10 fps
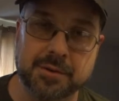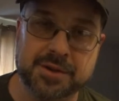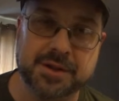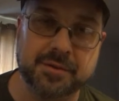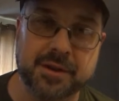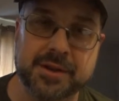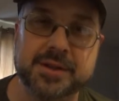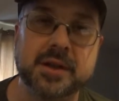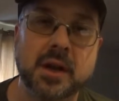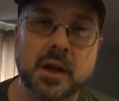
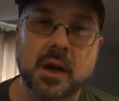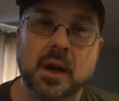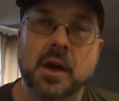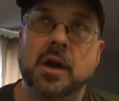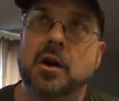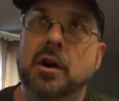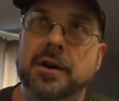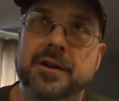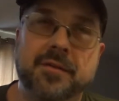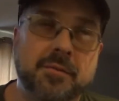series
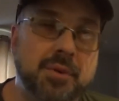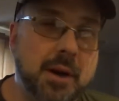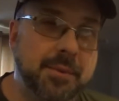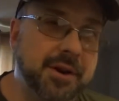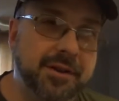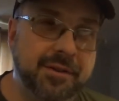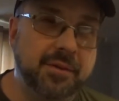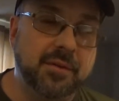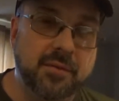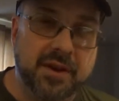on different properties
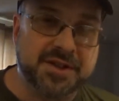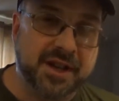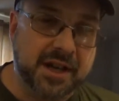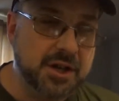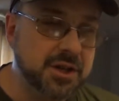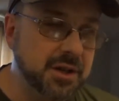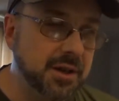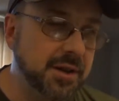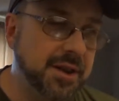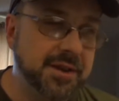of investigation
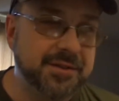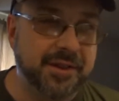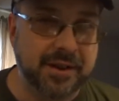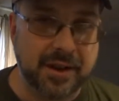and things that can